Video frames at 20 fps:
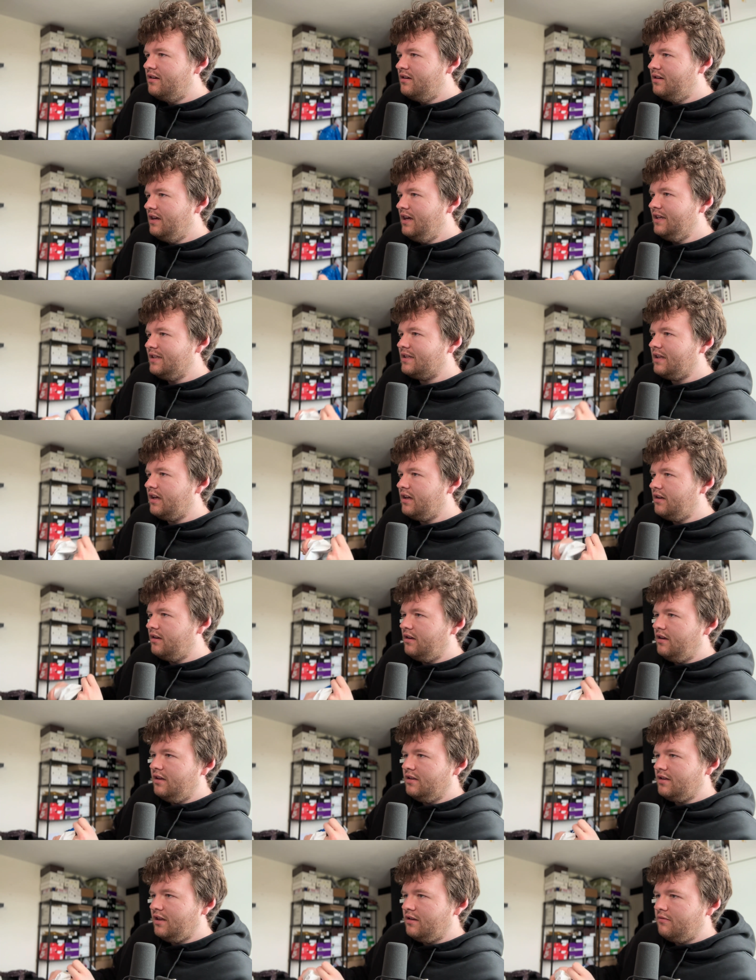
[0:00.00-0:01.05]
It's like
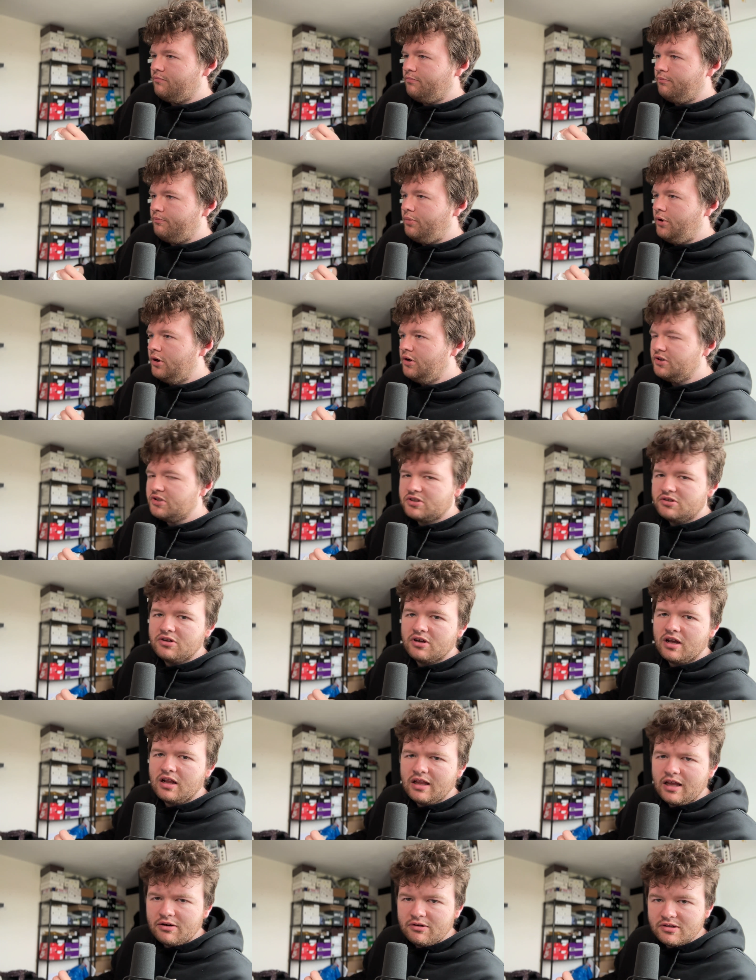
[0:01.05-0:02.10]
post-nut
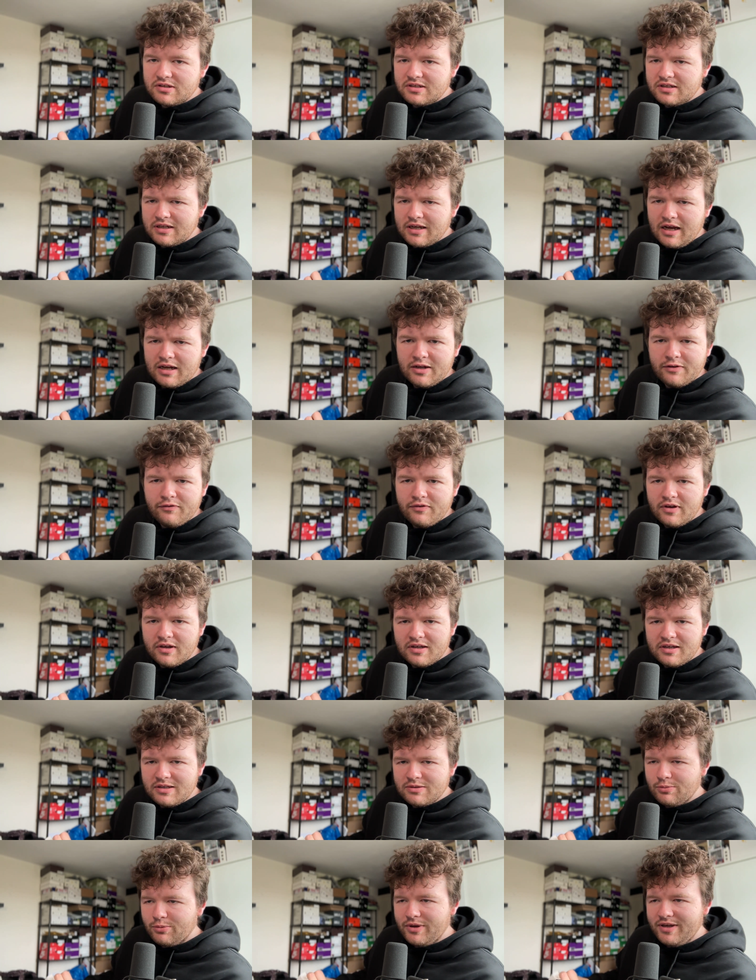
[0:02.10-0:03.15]
clarity kind of thing.
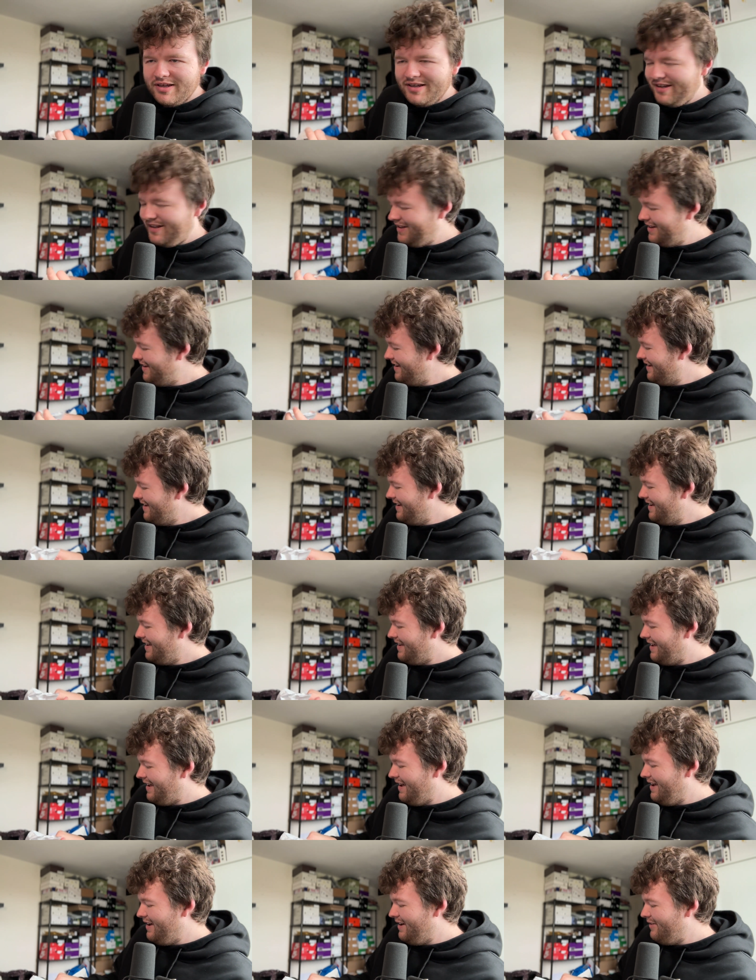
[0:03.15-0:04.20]
It's
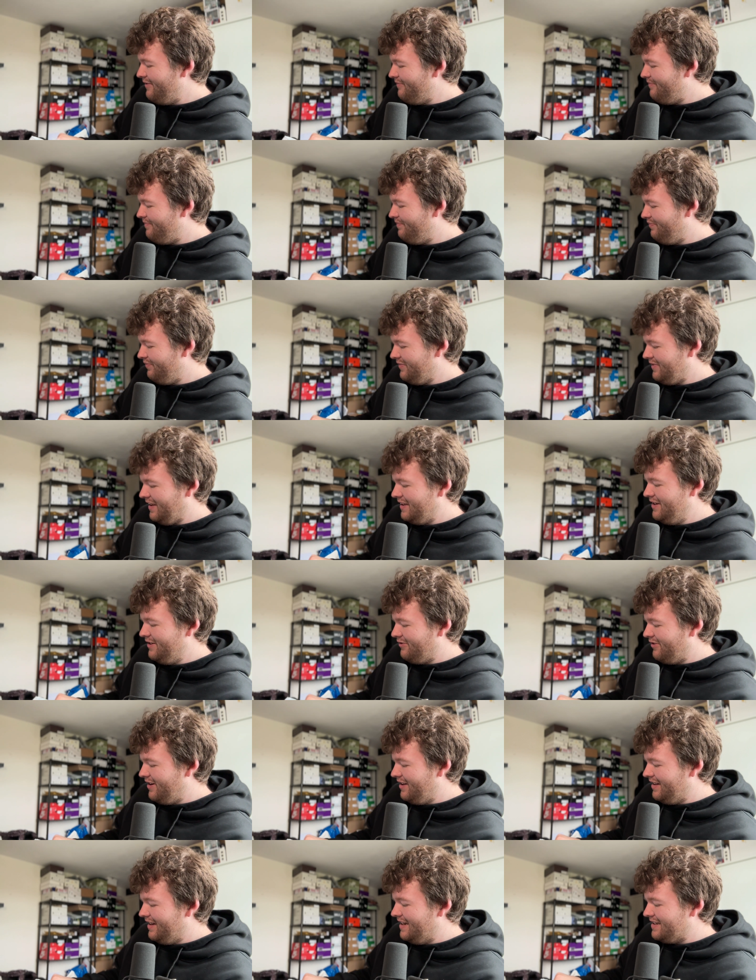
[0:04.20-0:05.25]
weird. You
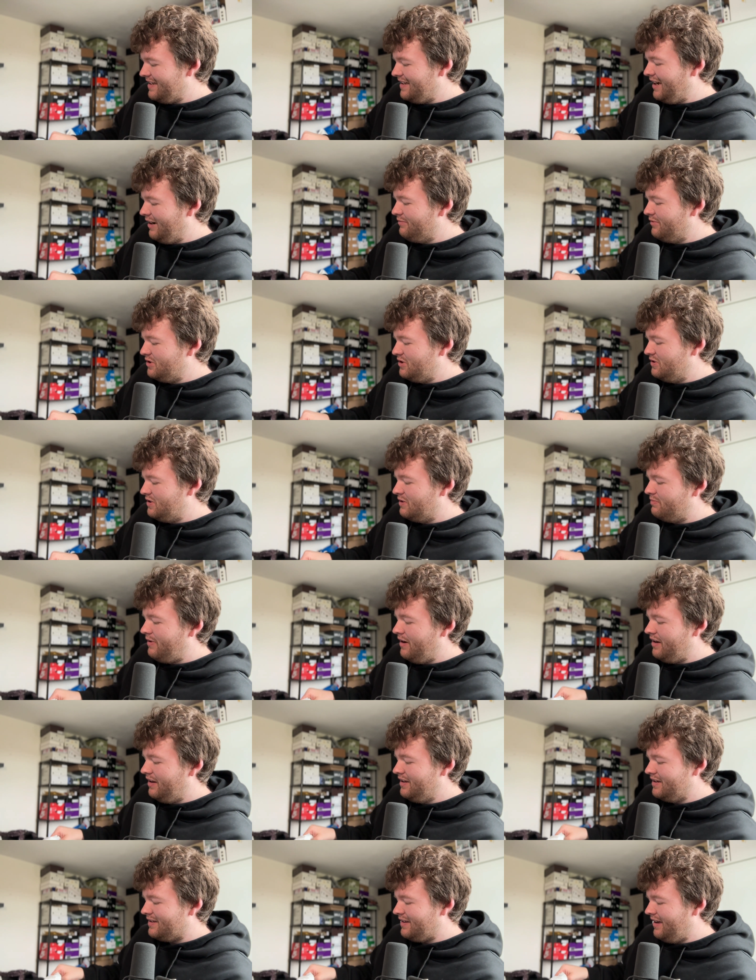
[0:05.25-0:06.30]
realizing how much you spend,
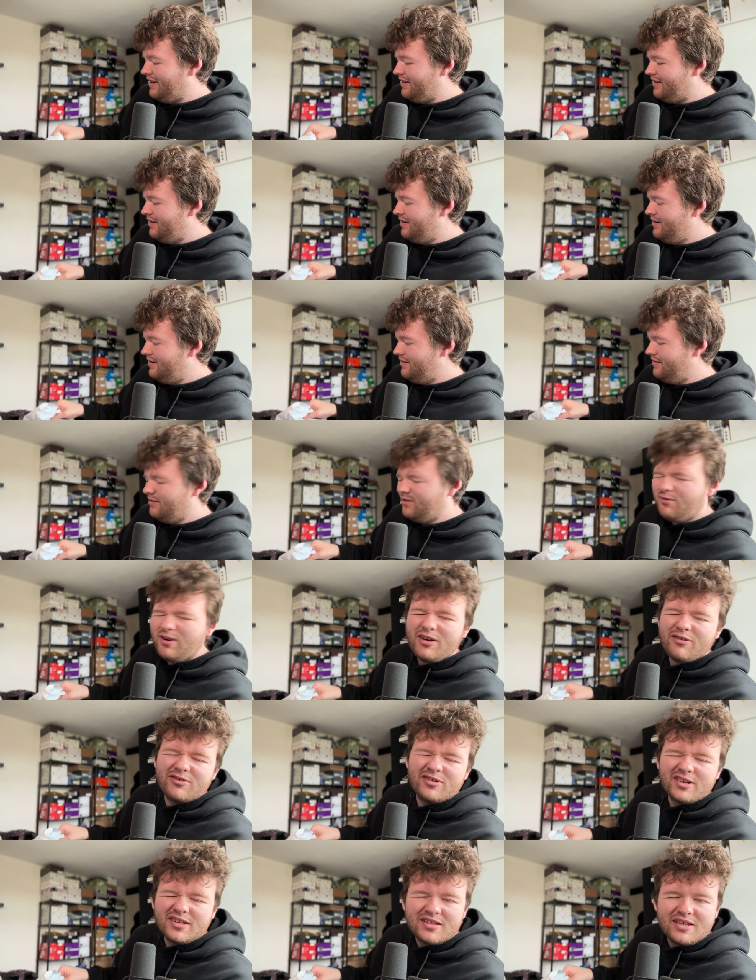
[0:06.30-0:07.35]
and it's like, do I
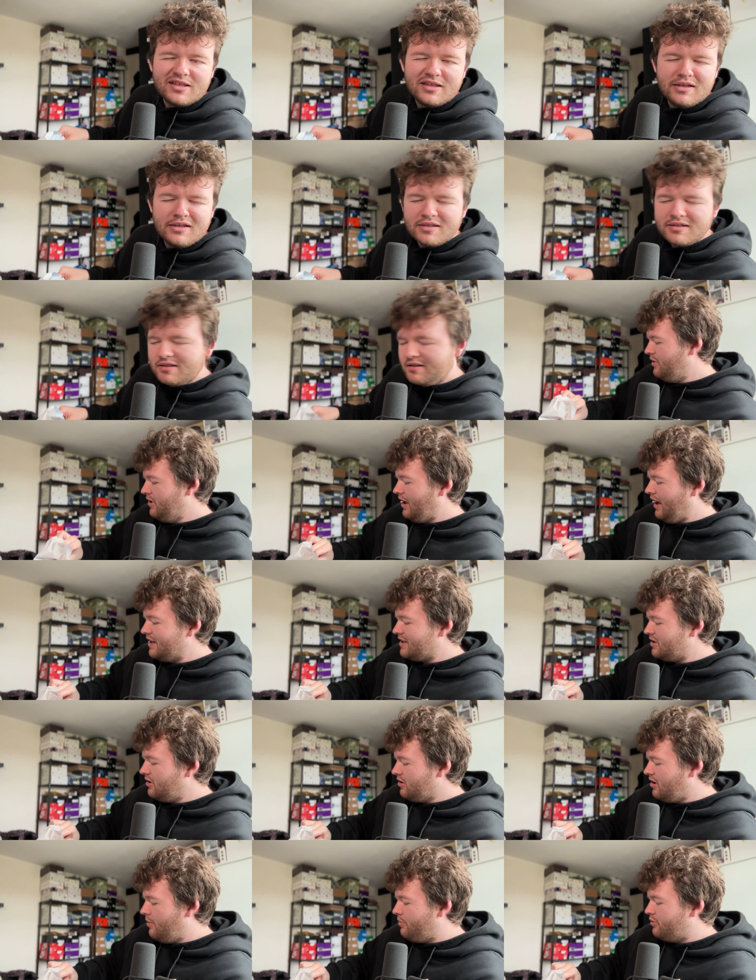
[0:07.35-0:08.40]
really need this? But yeah, I
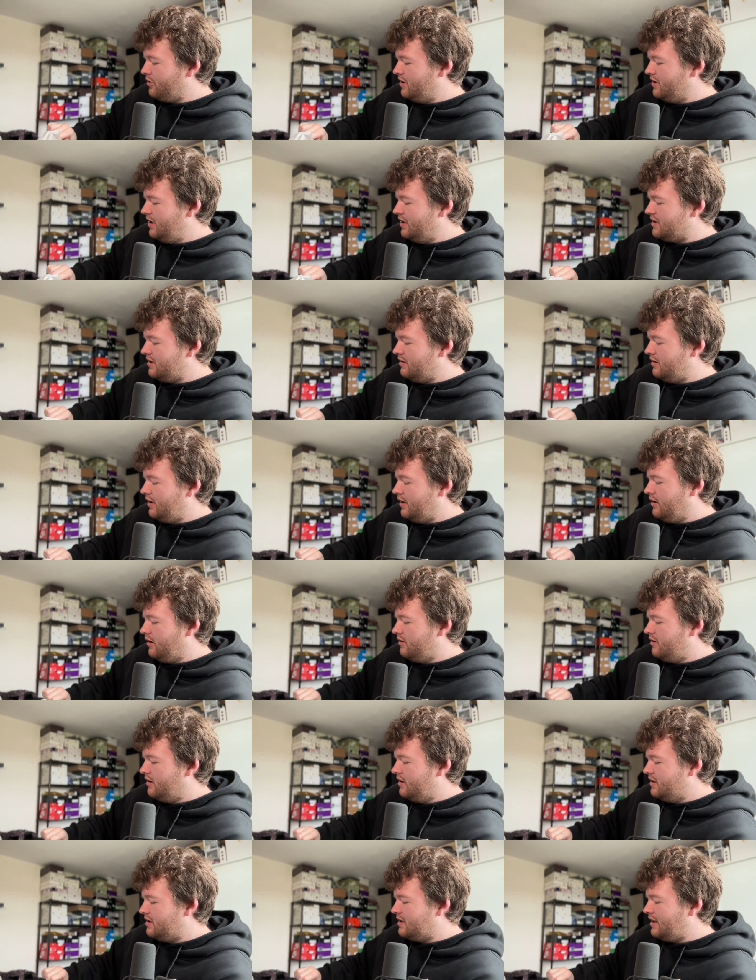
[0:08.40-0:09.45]
still got a pretty decent deal on
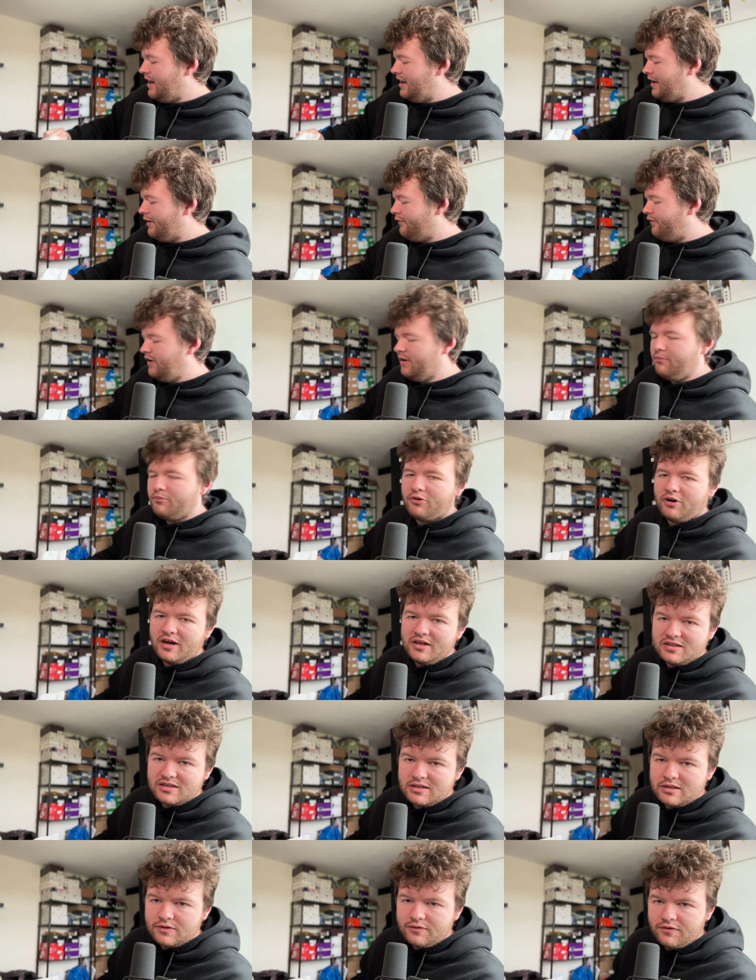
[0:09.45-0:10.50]
this, and I think
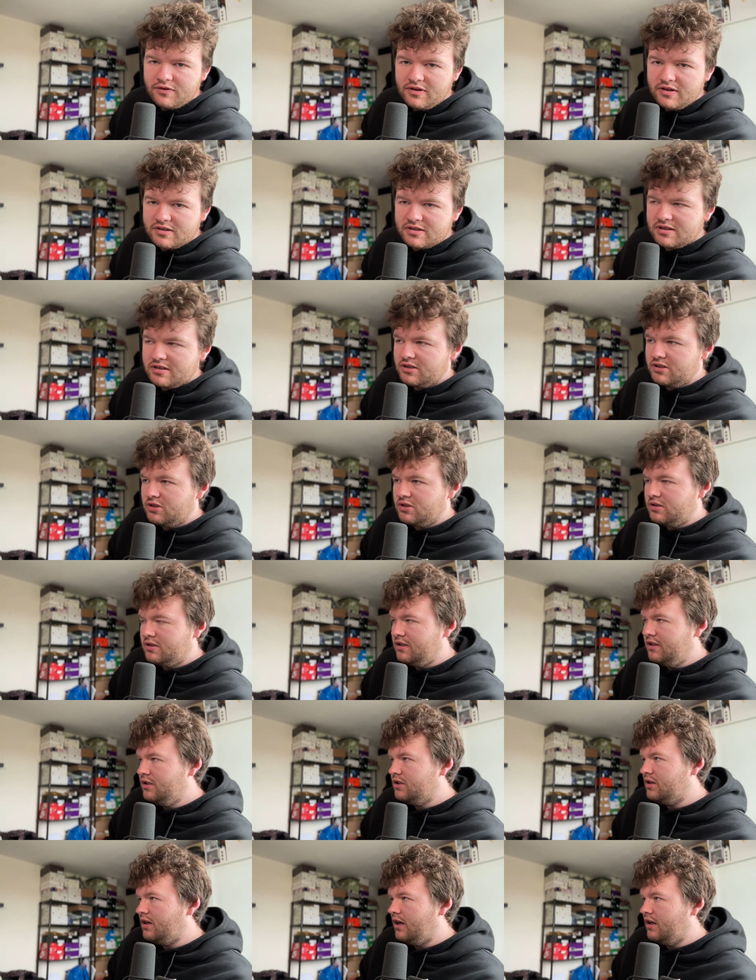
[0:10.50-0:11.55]
prices for this
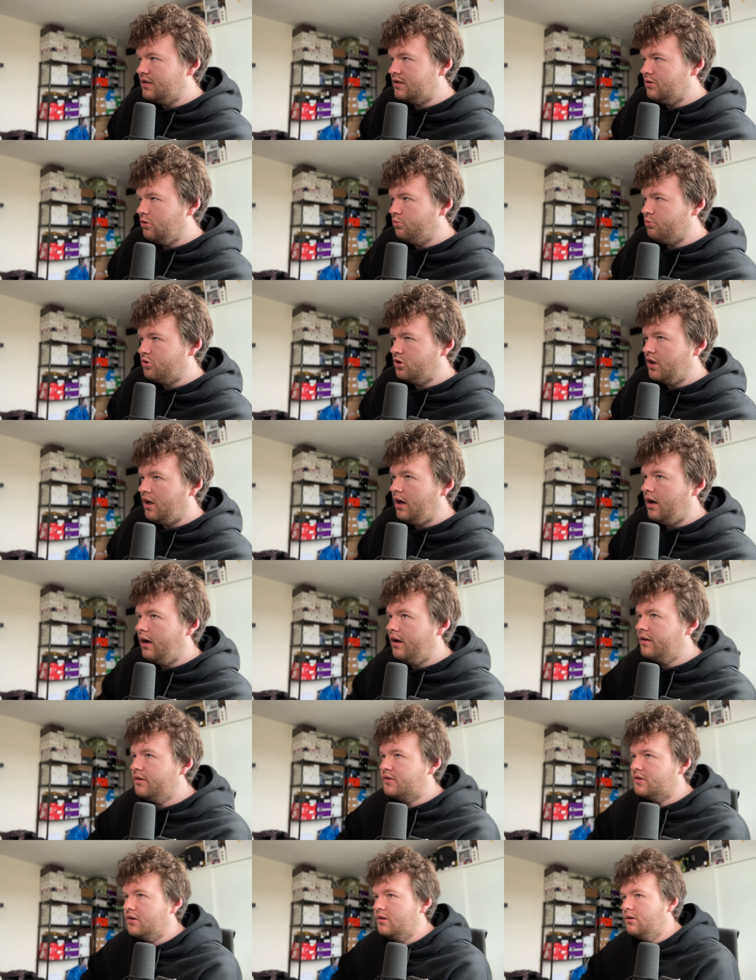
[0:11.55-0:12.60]
t-shirt are still pretty high,
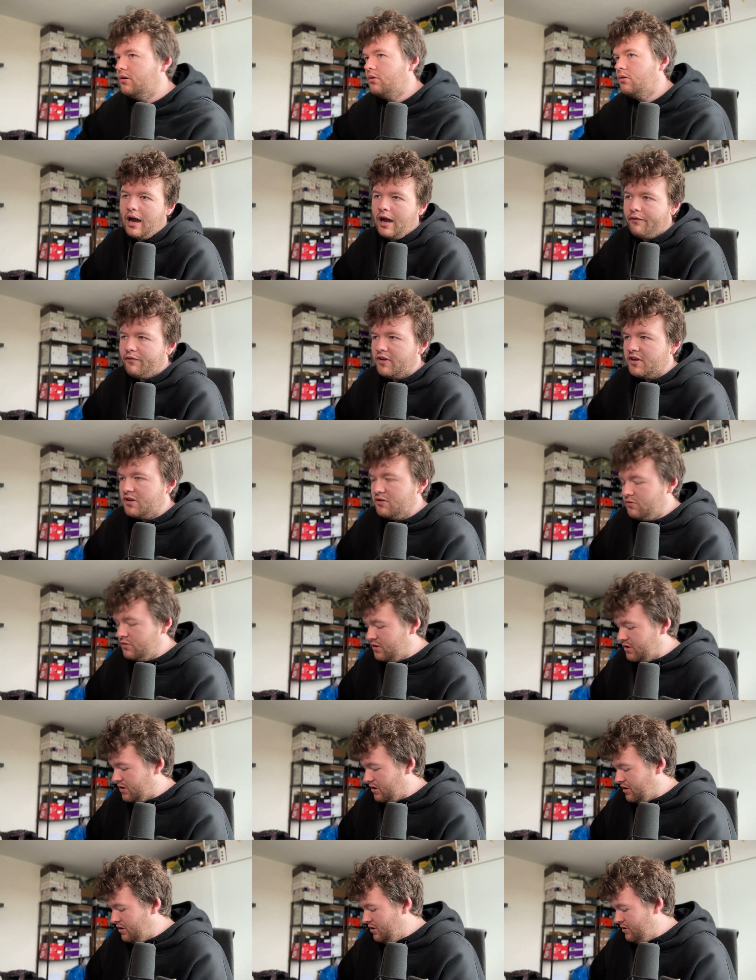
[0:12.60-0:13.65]
so I think it was
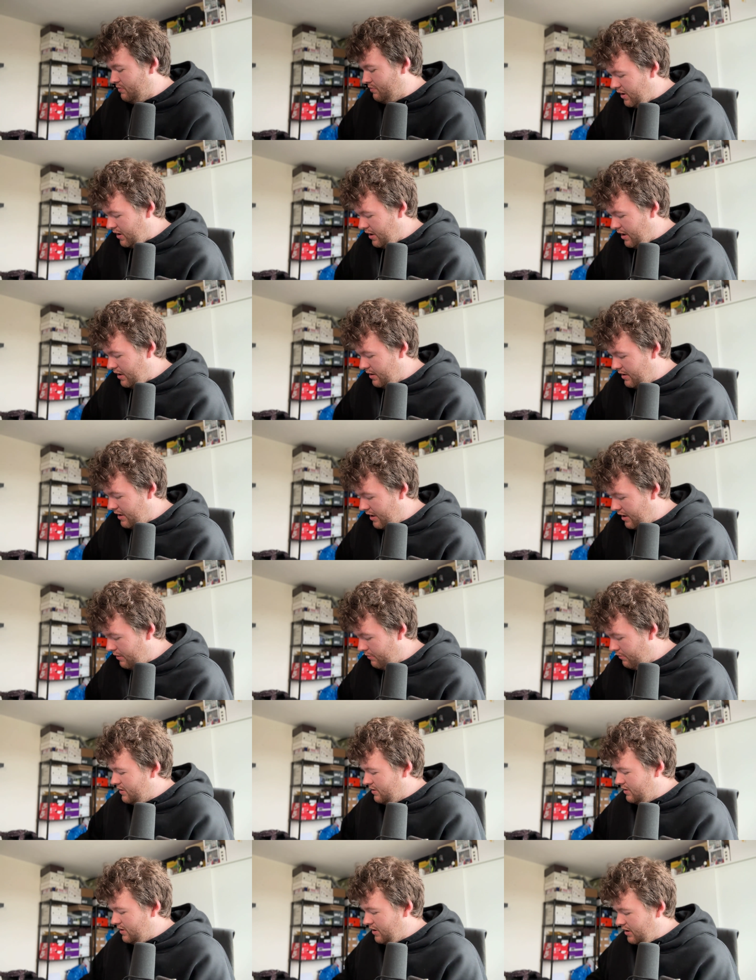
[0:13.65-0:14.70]
a good
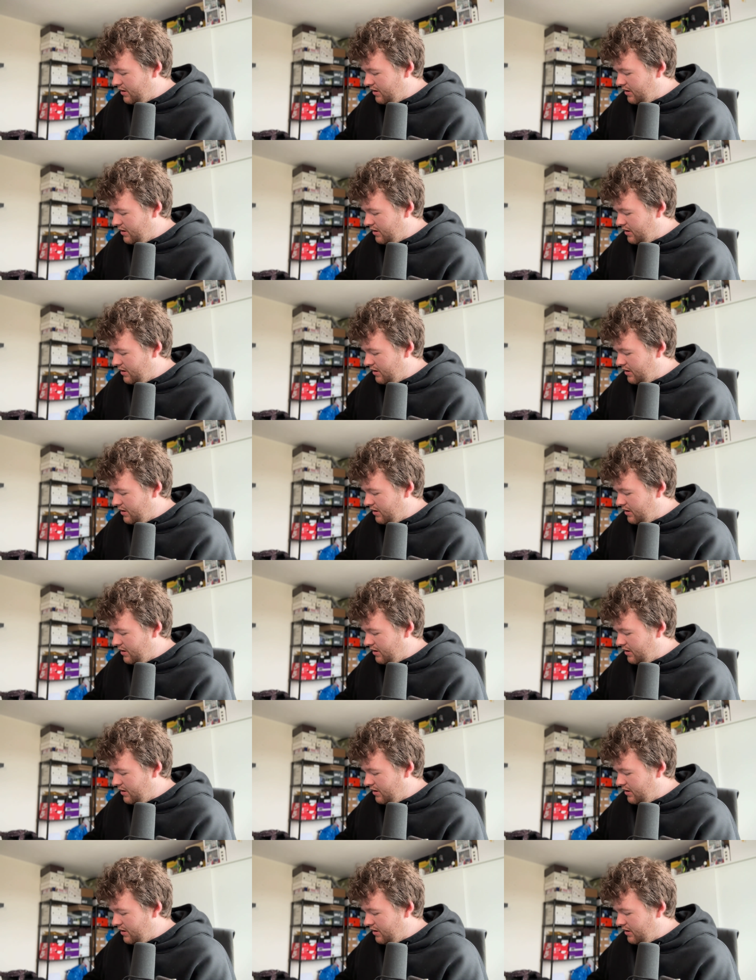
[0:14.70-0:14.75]
goddamn